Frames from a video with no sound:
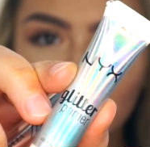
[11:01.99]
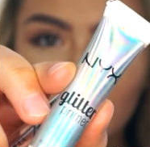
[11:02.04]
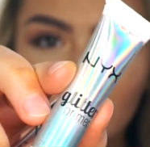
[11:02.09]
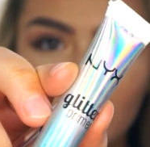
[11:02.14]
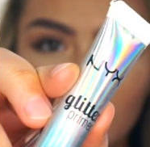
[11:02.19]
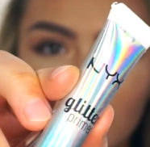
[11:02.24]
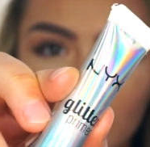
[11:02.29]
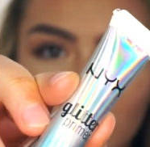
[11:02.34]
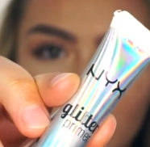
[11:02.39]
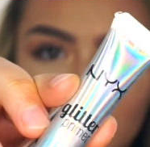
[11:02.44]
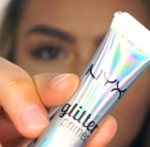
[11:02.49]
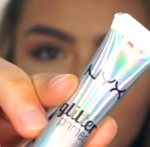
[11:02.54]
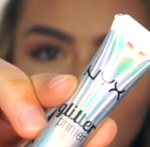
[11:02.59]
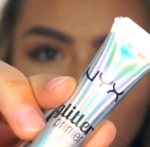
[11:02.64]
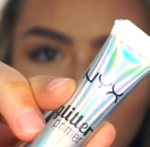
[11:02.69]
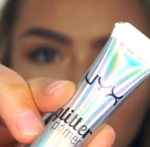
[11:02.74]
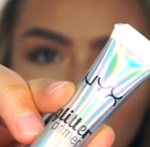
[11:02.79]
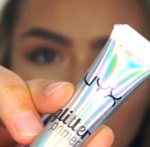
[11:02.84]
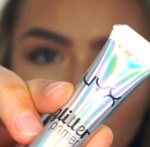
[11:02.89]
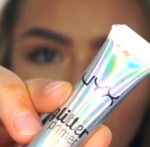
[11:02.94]
needing
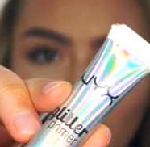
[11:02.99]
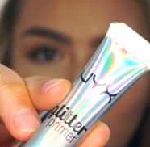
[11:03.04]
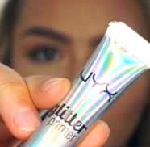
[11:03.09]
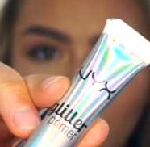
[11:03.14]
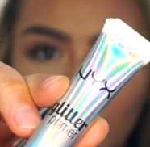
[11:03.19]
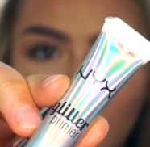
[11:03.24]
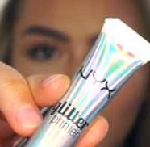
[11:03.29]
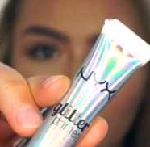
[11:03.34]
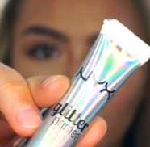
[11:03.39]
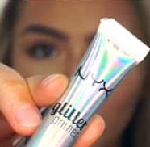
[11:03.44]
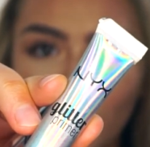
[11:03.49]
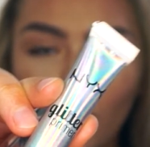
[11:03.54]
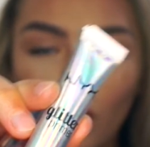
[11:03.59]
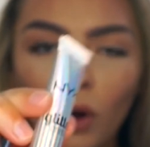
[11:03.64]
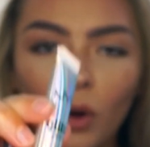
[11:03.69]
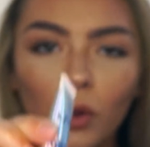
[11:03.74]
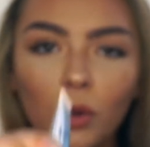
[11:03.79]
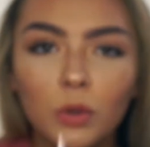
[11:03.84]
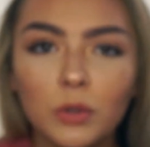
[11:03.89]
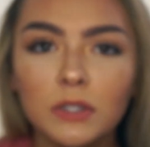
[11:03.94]
something that will
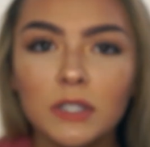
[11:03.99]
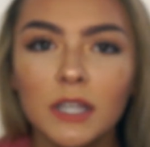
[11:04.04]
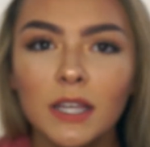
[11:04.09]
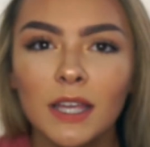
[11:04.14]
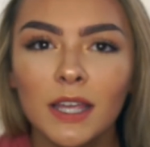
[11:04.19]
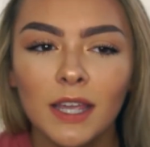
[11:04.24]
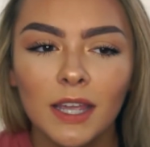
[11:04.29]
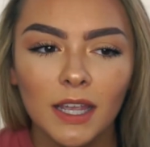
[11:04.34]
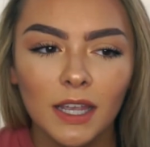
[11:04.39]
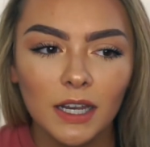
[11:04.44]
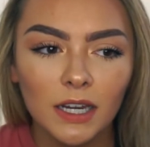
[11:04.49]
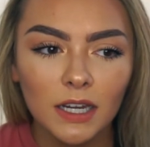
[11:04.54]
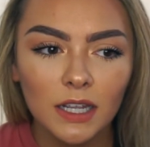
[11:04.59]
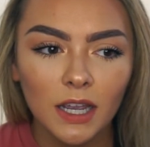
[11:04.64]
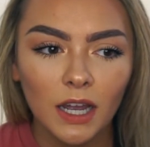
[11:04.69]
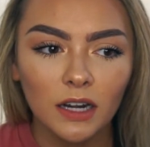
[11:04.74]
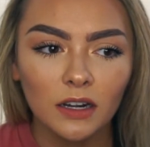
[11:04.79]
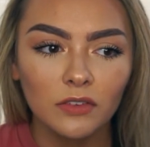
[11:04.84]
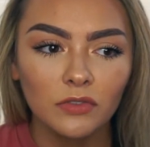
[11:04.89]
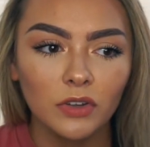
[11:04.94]
hold any
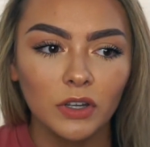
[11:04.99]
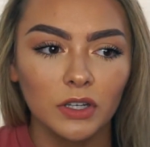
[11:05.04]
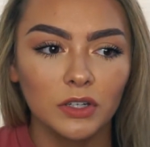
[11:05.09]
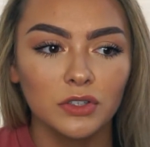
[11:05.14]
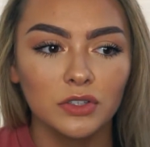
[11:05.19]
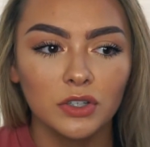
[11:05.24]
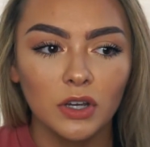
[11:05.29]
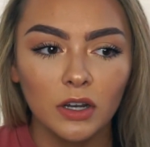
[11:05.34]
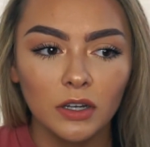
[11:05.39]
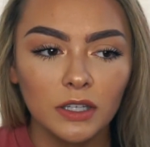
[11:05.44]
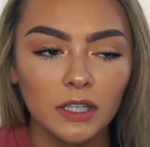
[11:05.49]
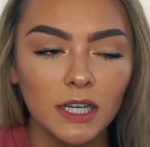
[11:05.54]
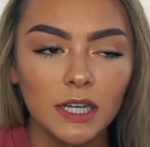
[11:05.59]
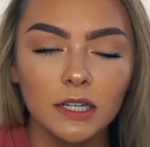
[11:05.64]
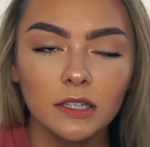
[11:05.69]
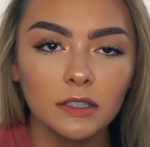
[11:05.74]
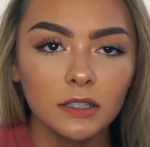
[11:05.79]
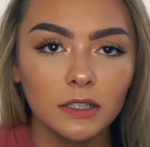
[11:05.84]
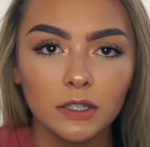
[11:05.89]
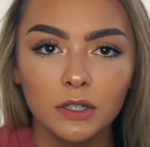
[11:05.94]
kind of like
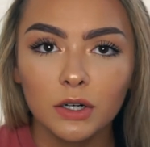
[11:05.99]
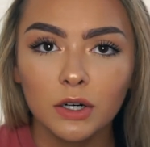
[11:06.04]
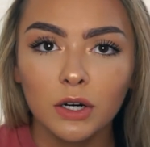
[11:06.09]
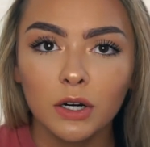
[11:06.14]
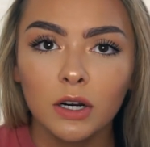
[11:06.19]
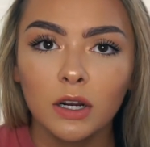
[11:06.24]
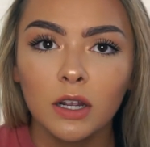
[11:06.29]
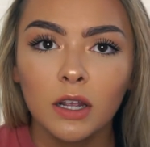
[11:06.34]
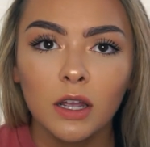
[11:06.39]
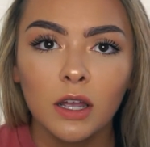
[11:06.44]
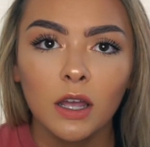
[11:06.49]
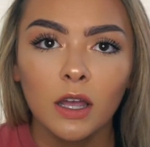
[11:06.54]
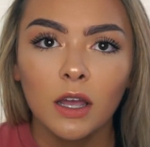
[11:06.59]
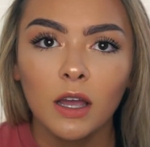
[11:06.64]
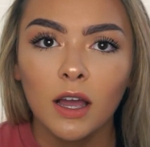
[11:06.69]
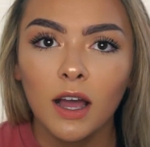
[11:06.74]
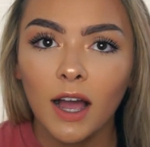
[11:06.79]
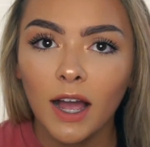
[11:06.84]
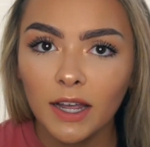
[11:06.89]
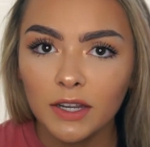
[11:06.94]
chunky glitter
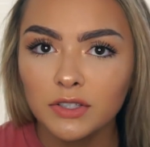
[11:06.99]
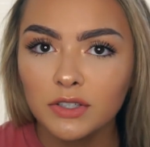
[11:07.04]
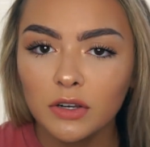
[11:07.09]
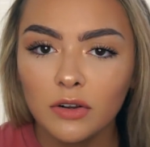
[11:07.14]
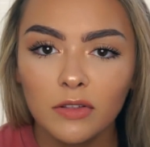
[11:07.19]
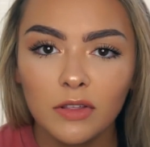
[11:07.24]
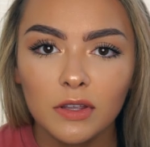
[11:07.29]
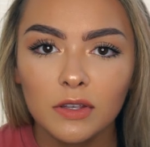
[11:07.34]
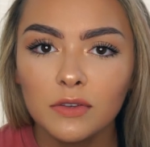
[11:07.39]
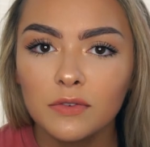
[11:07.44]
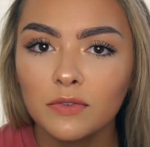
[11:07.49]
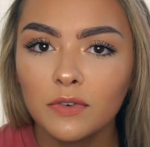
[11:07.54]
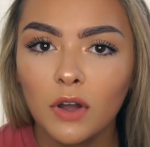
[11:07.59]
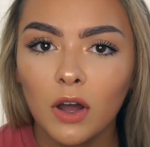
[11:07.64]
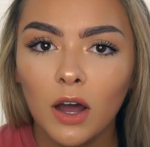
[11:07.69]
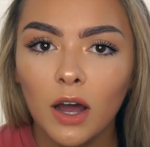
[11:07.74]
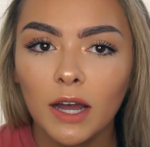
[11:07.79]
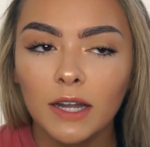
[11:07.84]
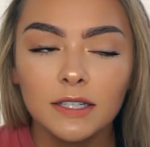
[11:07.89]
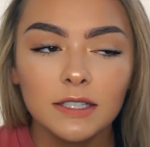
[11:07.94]
eyeshadow that you've
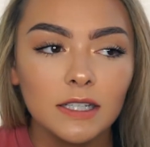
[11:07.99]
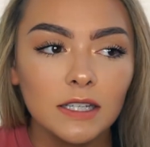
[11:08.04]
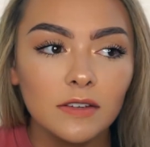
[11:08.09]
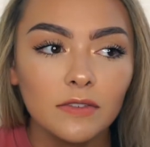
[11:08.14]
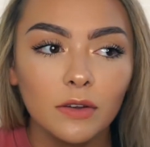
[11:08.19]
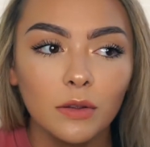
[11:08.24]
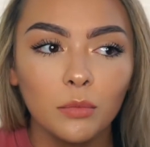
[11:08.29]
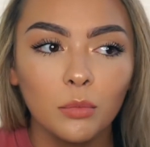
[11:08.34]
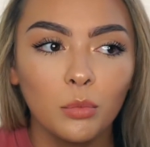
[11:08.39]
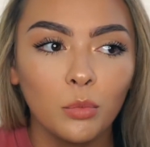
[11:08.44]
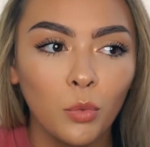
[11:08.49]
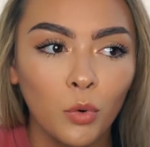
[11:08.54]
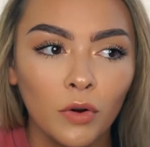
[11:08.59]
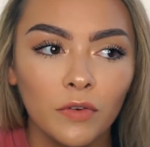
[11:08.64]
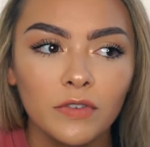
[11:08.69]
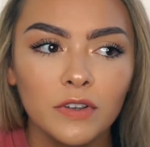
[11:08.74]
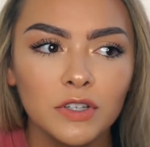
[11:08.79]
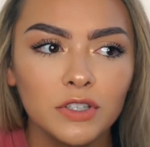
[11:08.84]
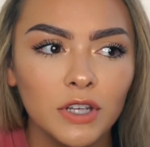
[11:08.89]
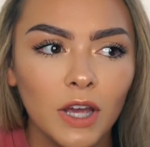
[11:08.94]
got, even
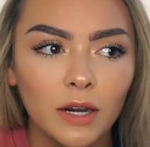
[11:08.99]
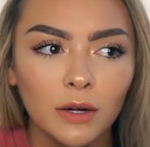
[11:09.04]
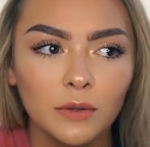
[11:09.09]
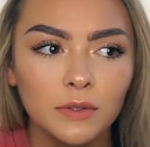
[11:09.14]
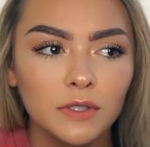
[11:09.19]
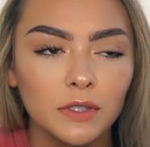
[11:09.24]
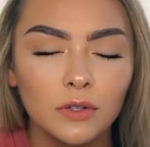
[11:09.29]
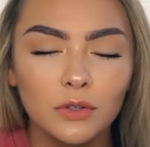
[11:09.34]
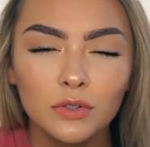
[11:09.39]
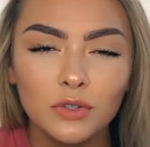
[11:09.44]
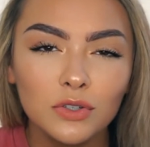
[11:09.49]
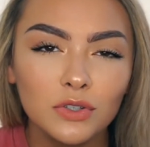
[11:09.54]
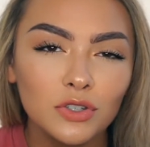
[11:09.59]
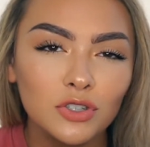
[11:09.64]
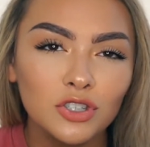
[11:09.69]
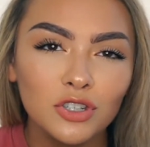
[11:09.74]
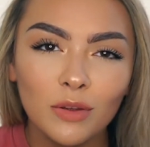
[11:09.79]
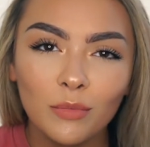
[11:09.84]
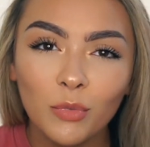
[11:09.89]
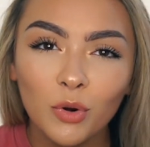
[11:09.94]
Morphe shadows that are just
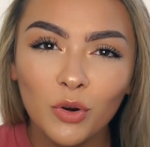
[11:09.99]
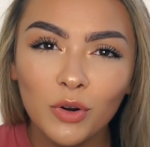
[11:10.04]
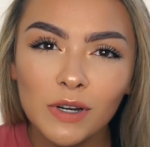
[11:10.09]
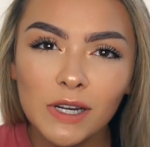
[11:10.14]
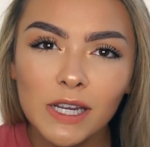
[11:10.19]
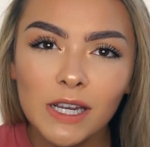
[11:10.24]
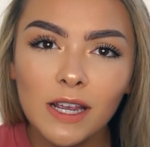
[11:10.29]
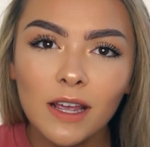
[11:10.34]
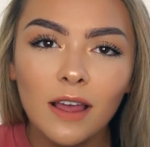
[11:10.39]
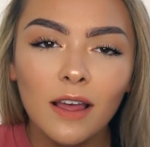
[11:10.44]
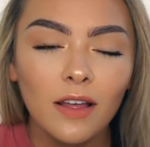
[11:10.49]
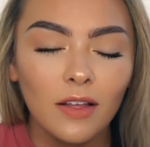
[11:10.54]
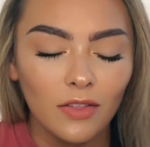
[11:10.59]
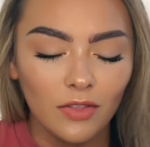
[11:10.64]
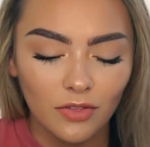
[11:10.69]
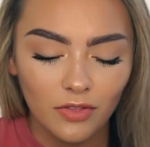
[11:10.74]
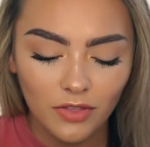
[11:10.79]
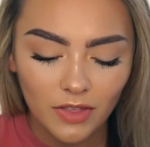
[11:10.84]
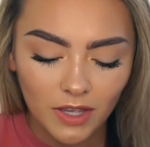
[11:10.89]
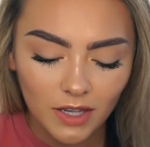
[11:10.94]
shimmery,
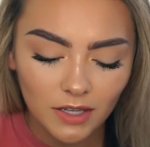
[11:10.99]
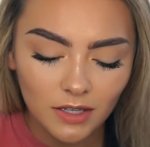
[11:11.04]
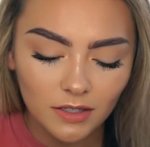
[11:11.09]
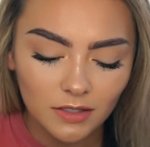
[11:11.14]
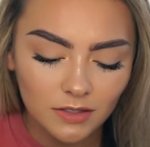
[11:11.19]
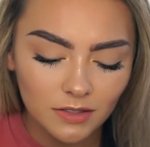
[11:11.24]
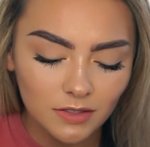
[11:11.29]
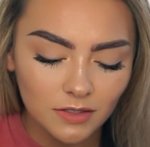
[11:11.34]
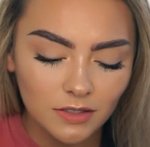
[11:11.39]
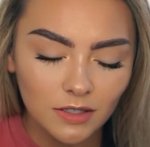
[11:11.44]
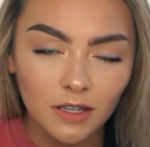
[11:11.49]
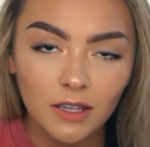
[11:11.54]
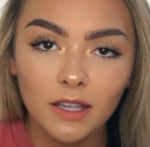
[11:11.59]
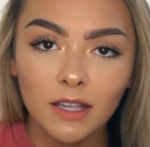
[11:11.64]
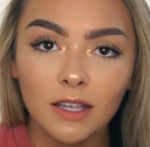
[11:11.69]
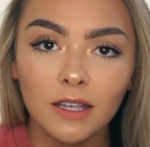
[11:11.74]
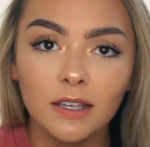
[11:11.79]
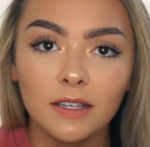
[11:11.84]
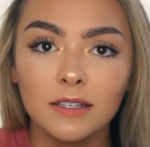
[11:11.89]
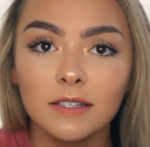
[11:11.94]
this
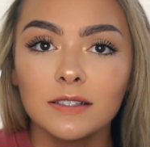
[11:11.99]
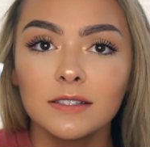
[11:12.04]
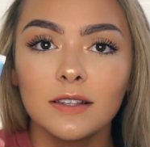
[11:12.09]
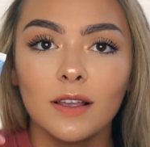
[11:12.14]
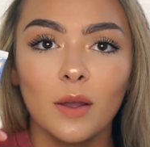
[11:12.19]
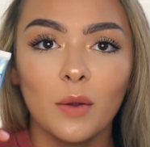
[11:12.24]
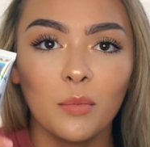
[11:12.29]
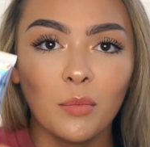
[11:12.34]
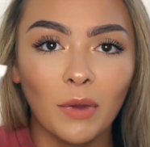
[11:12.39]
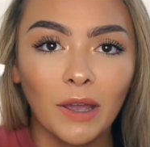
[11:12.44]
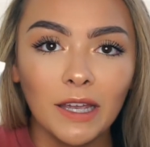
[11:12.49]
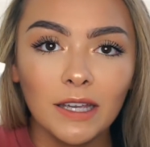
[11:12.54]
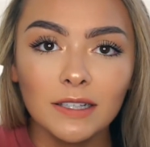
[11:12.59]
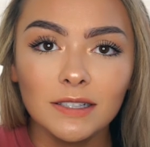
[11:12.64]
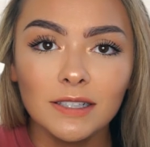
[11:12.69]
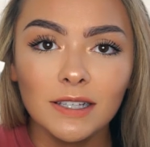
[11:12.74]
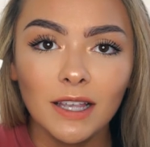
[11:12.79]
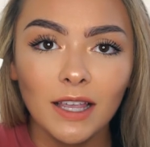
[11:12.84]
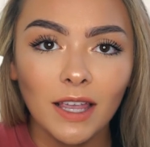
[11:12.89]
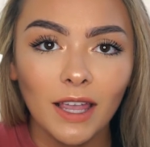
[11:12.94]
is
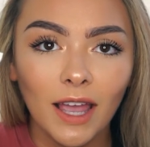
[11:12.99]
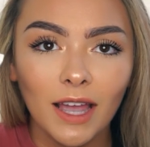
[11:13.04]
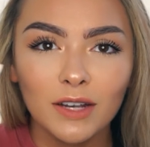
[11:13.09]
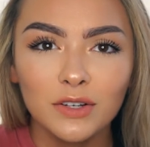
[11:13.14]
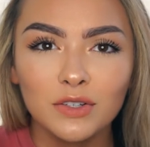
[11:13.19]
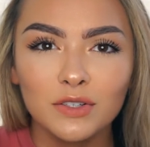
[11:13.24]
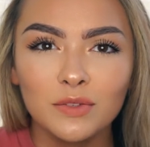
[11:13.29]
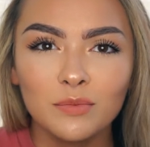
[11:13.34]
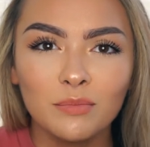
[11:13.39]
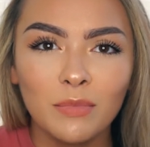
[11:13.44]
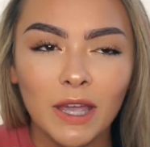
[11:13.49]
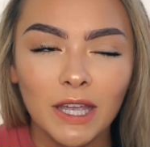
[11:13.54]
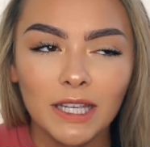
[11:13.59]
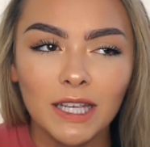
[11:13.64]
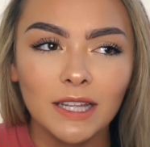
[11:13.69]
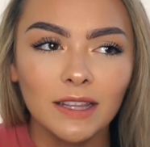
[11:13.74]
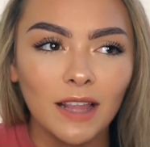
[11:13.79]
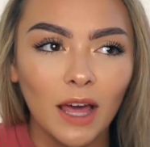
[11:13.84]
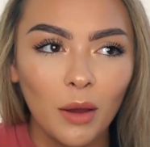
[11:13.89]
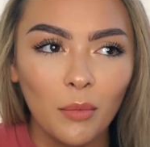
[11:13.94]
amazing at just
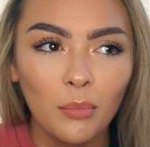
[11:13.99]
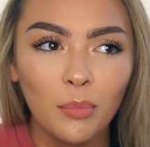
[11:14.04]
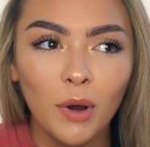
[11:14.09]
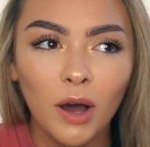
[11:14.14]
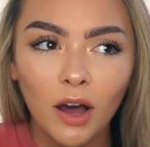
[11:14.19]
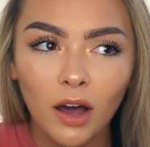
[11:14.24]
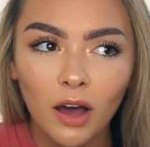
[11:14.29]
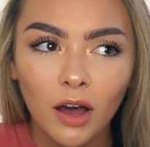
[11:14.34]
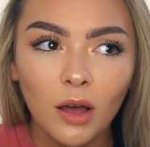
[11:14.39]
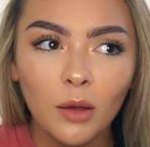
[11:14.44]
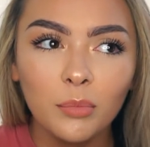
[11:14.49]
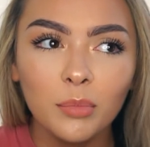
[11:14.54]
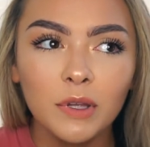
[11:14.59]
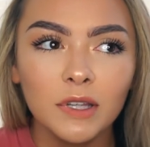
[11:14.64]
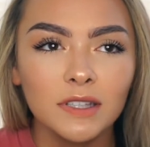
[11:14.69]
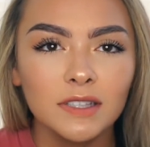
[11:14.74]
making that pop.